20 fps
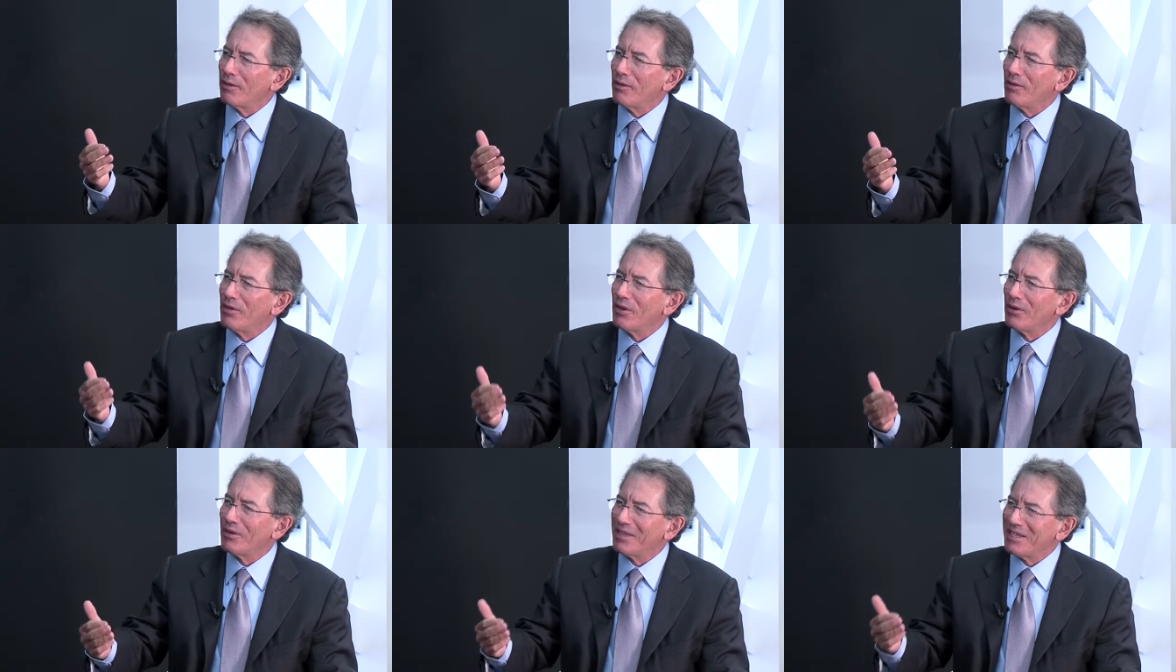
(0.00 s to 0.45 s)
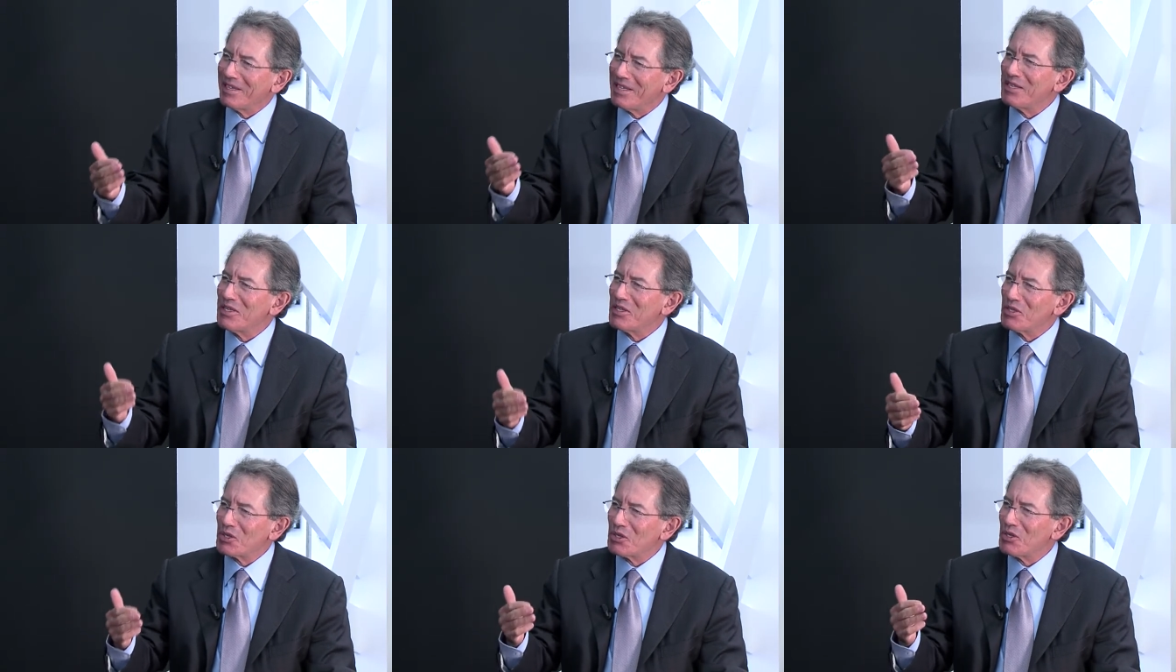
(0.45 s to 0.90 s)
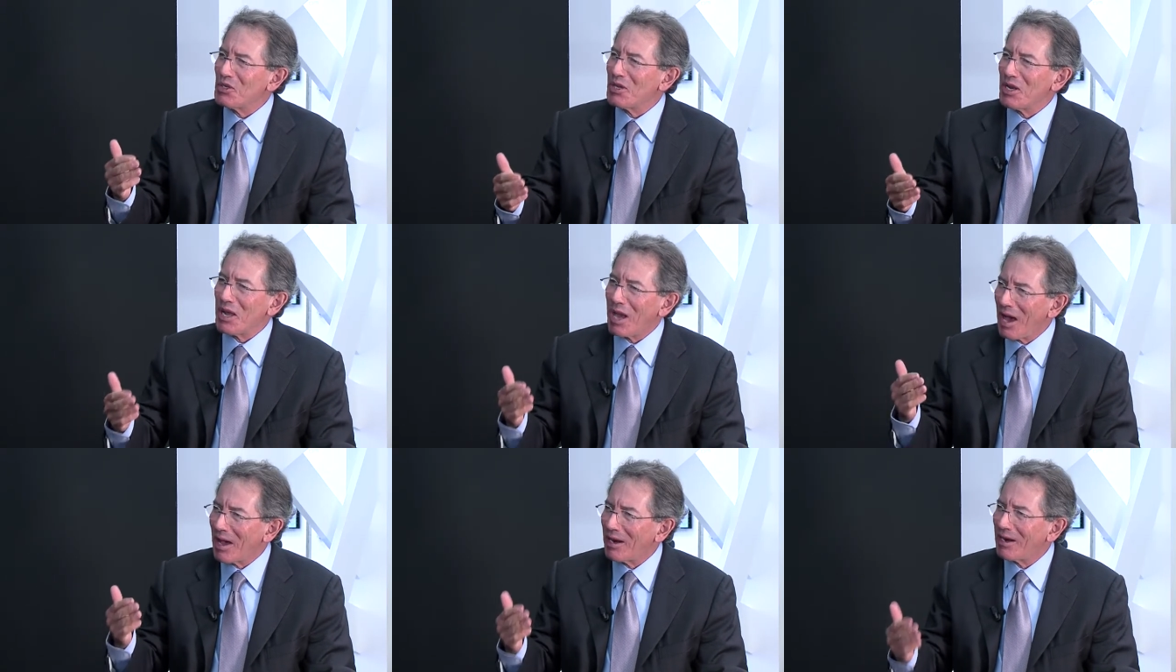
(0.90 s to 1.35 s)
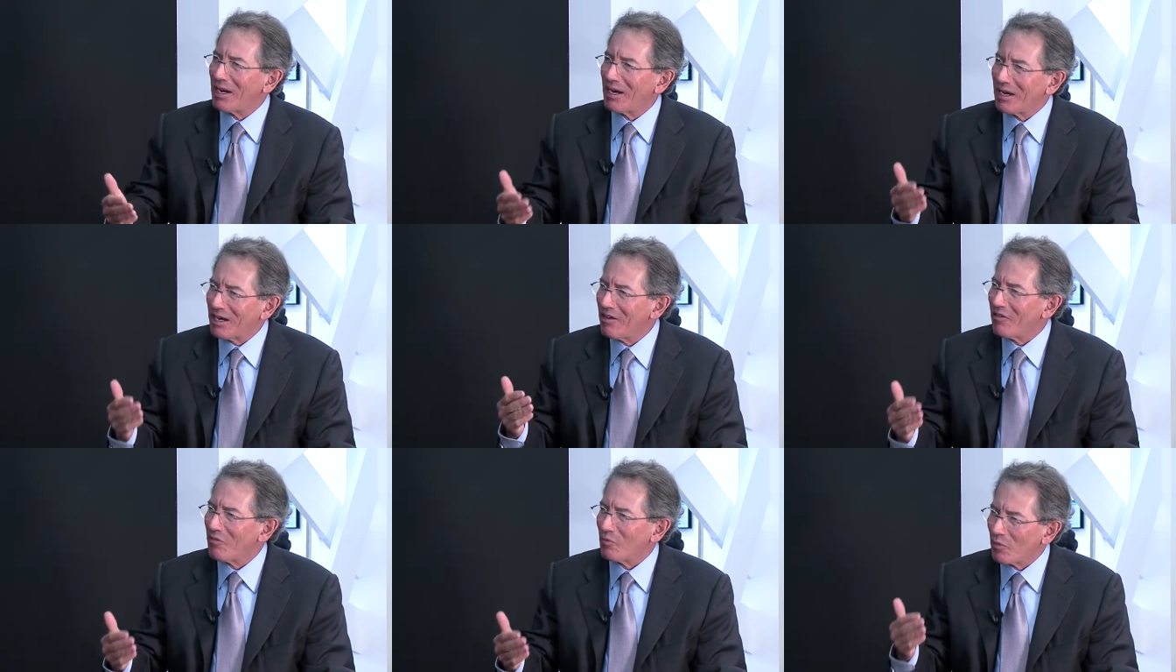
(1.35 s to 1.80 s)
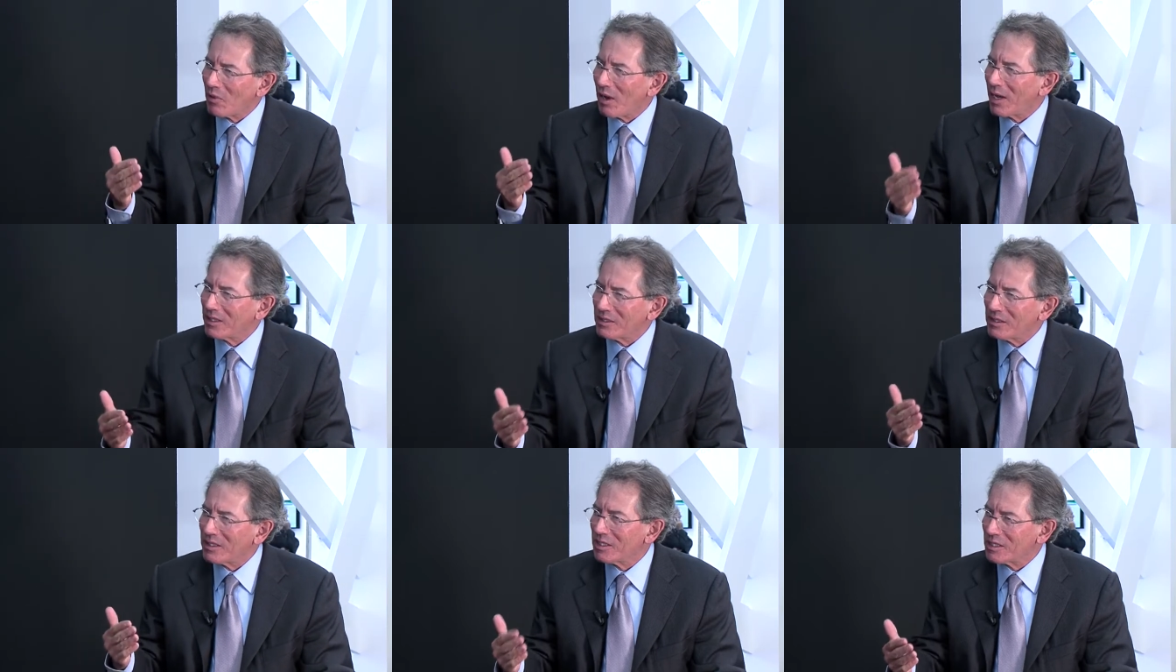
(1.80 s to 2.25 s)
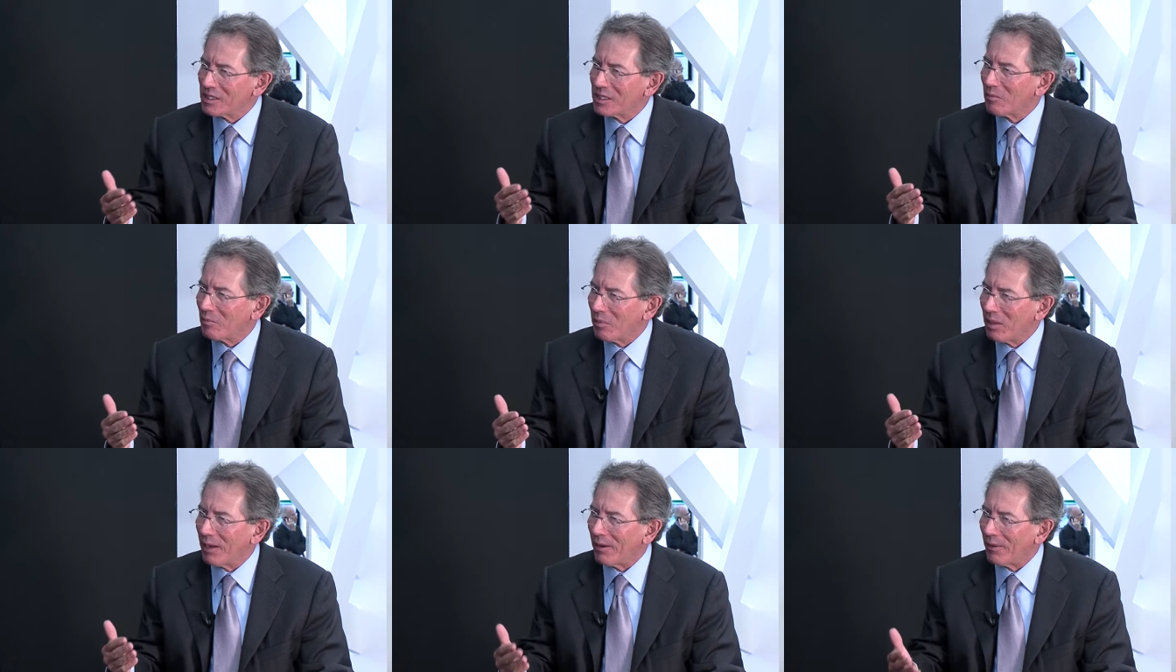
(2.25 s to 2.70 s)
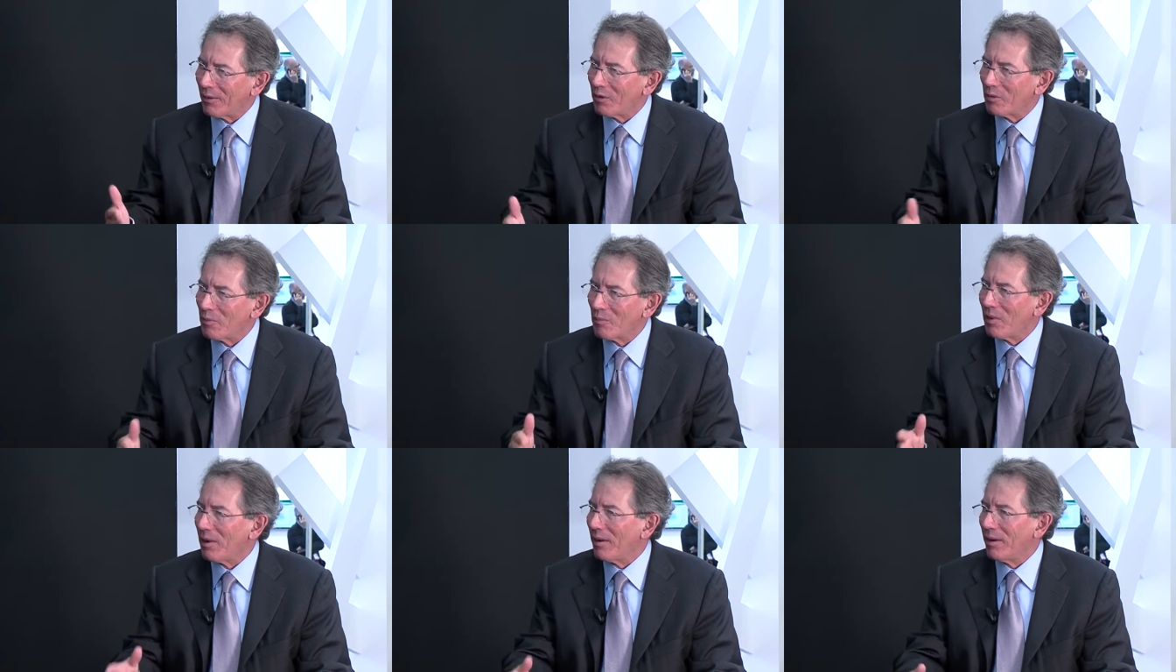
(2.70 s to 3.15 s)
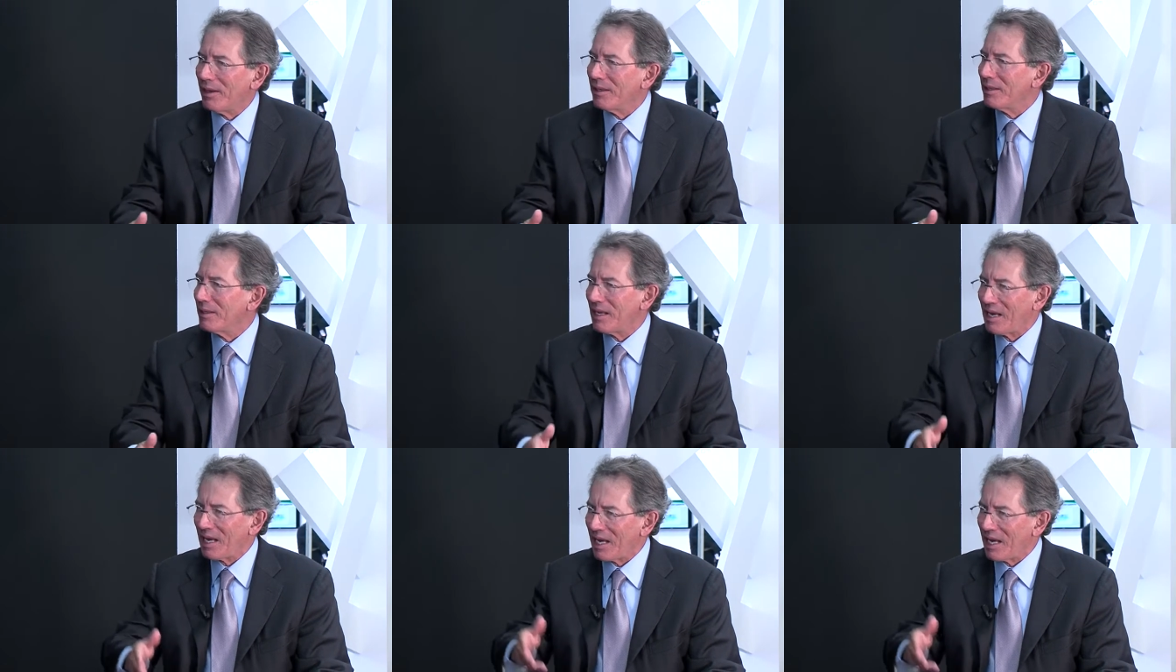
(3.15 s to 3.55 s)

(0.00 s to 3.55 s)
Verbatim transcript: there is not enough processing power behind